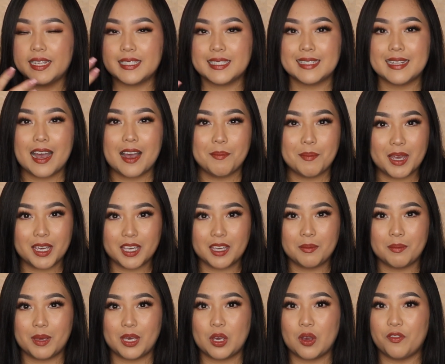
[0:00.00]
It's not
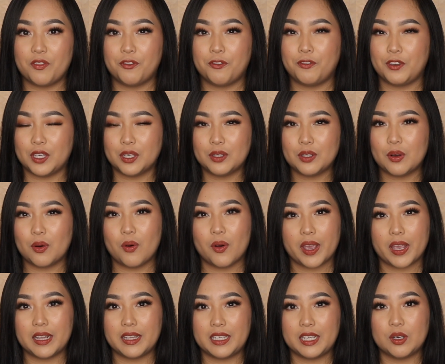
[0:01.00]
making me feel
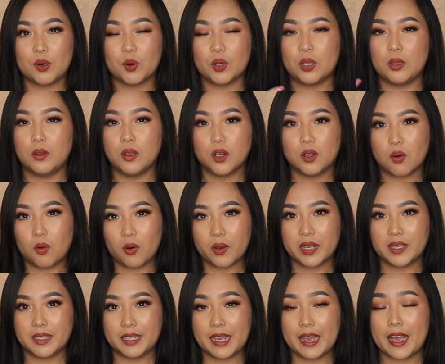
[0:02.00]
oily or look
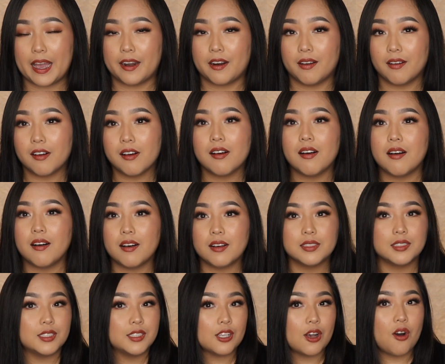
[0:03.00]
oily at
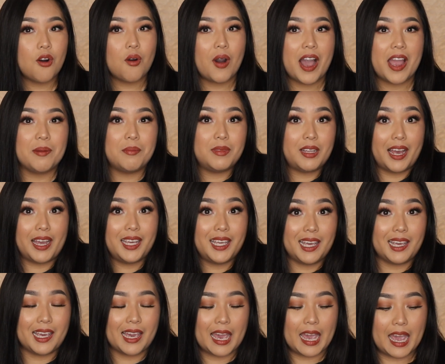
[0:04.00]
all, so I'm
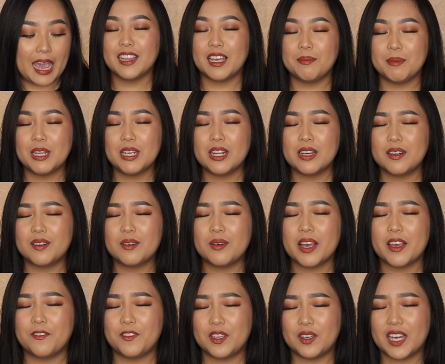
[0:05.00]
liking it. Let me
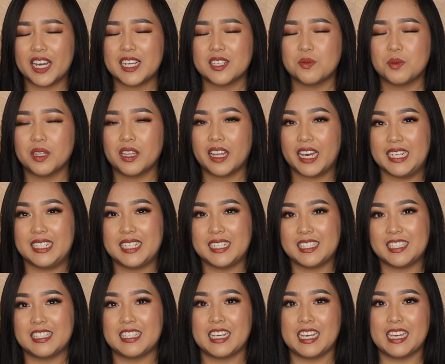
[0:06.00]
know if you guys would like
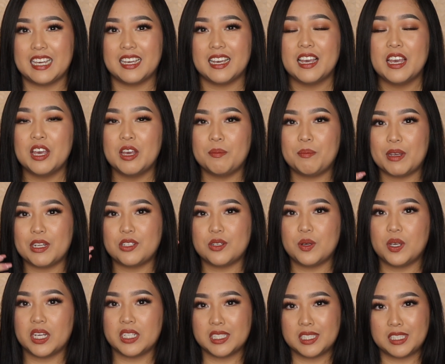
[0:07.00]
to see me
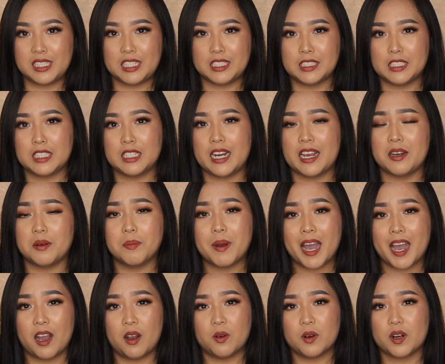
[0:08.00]
do concealer and
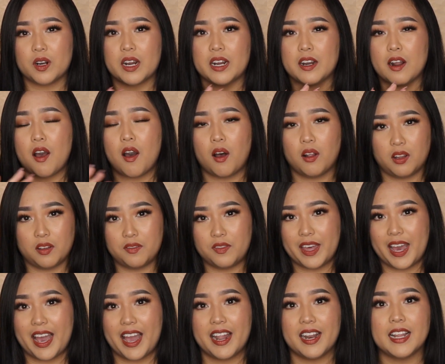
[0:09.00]
powder and all of
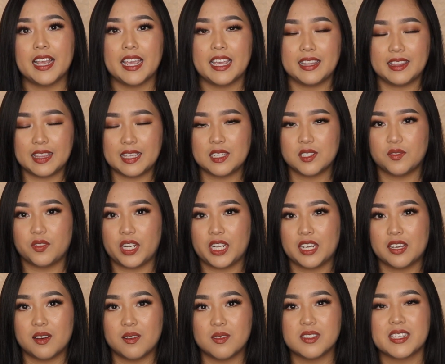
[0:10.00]
that in these
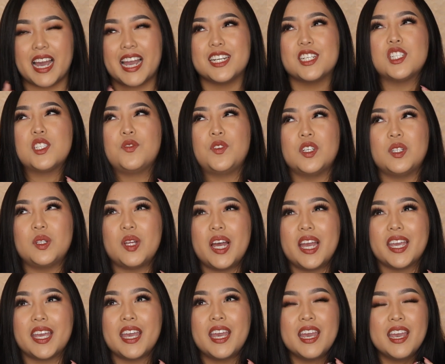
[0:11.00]
videos. I just feel
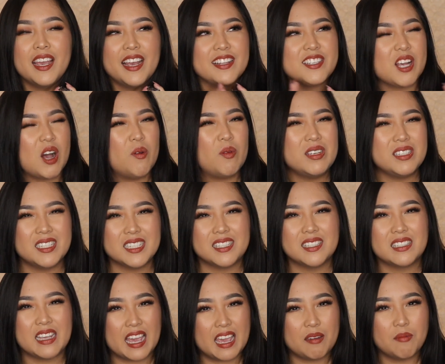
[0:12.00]
like it's always the
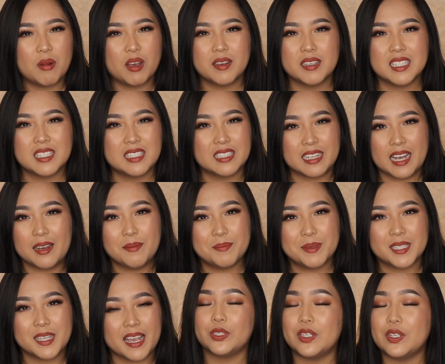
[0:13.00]
same
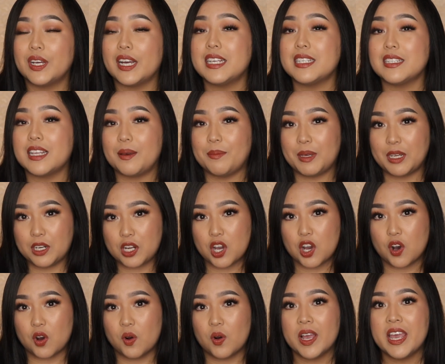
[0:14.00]
steps, so you guys let me
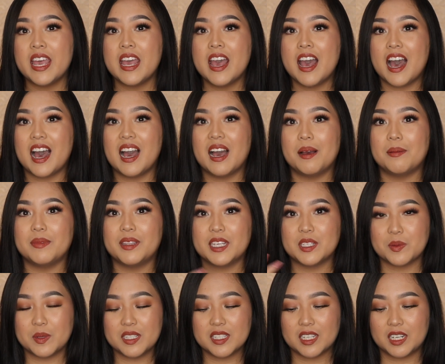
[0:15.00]
know. Um,
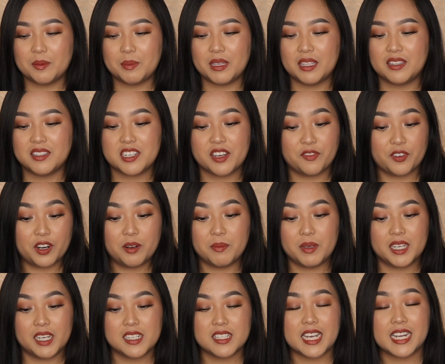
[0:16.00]
this one's gonna be different
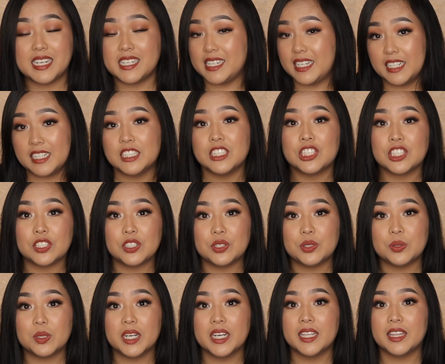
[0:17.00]
because I didn't
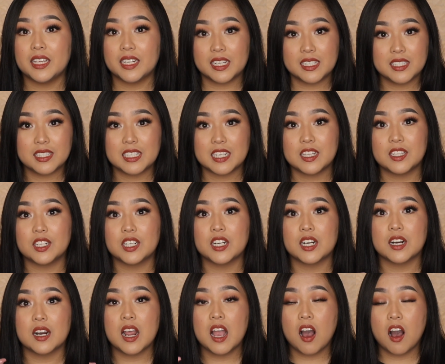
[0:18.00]
do the
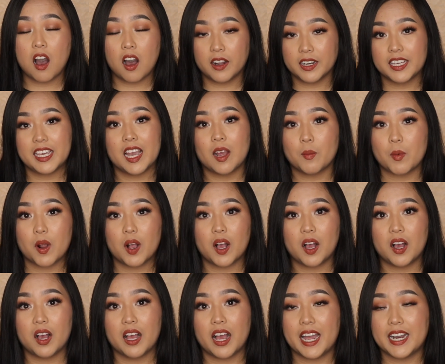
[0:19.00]
concealer on
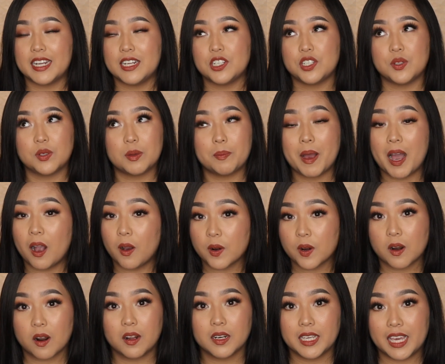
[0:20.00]
camera. I didn't do the
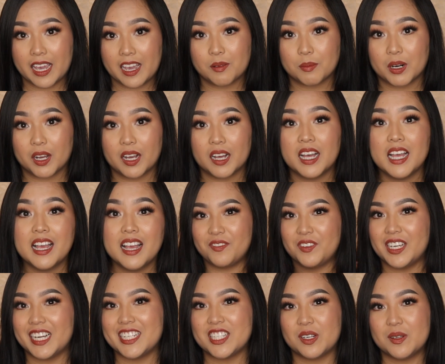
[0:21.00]
powder on camera.
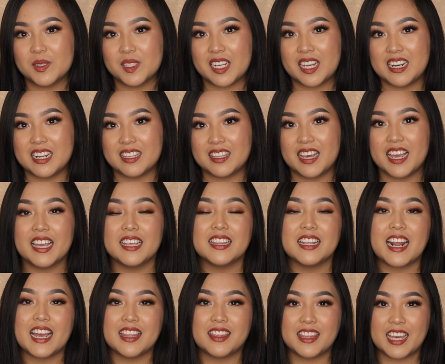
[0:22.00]
If you guys don't say anything,
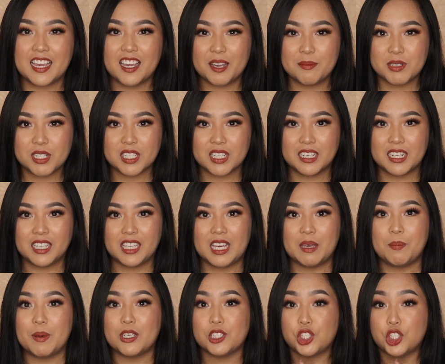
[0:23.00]
then I think I'm just gonna
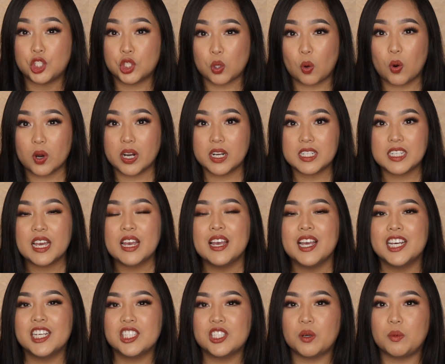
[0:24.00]
keep it short
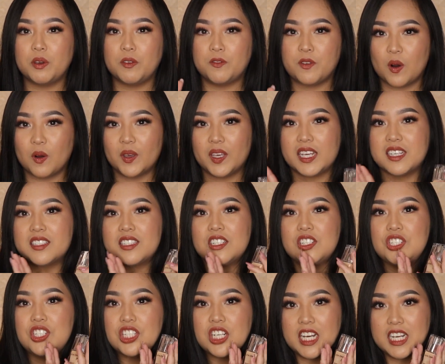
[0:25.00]
so we focus
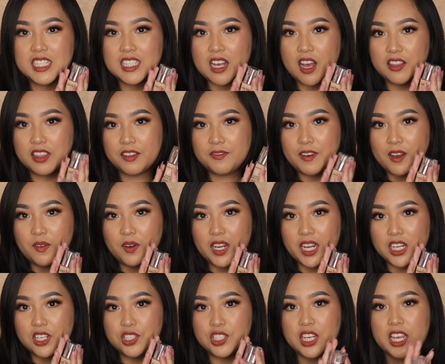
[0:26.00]
just on the
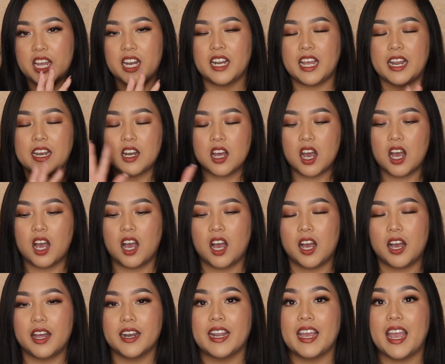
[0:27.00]
foundation and not
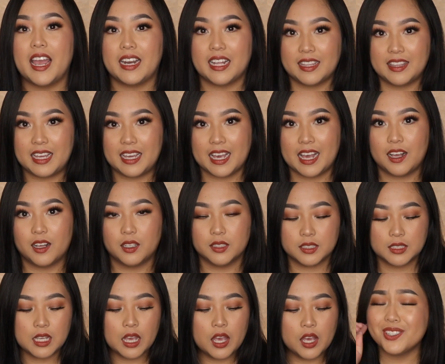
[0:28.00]
on anything
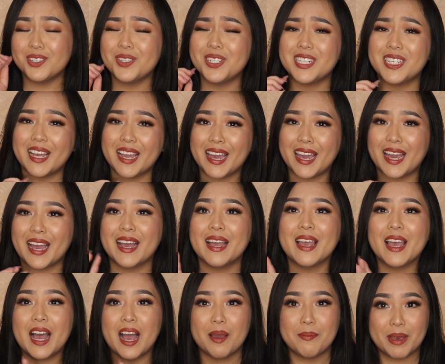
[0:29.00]
else. So today
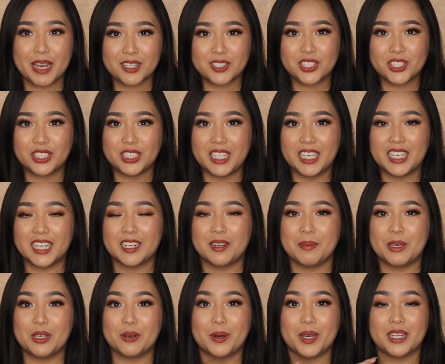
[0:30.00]
I'm actually
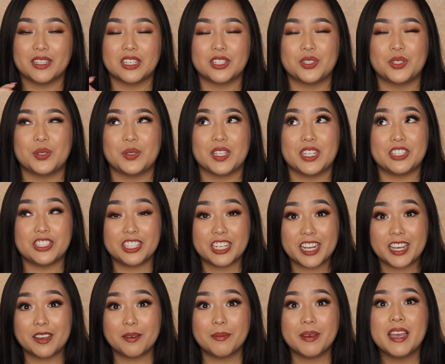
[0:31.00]
gonna be going to the
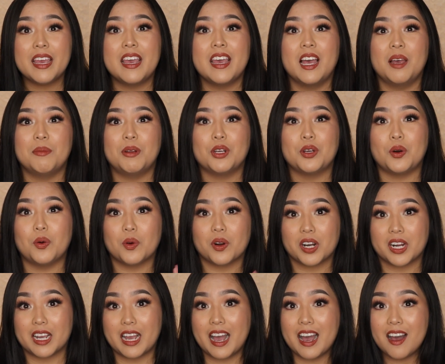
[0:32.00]
gym. I'm gonna go
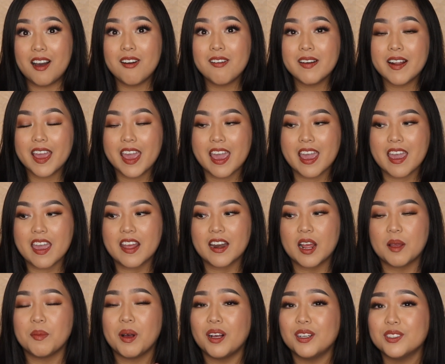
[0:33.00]
work out,
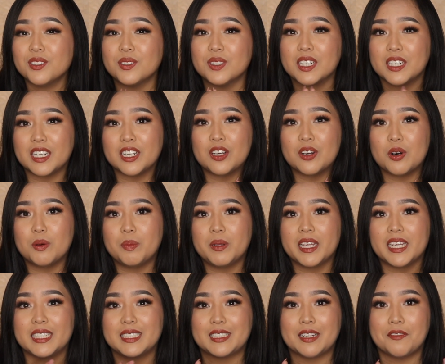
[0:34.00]
and I'm also gonna go
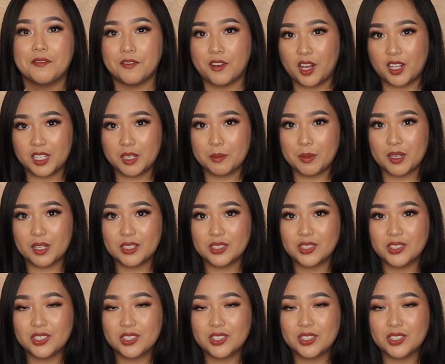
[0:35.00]
play some volleyball.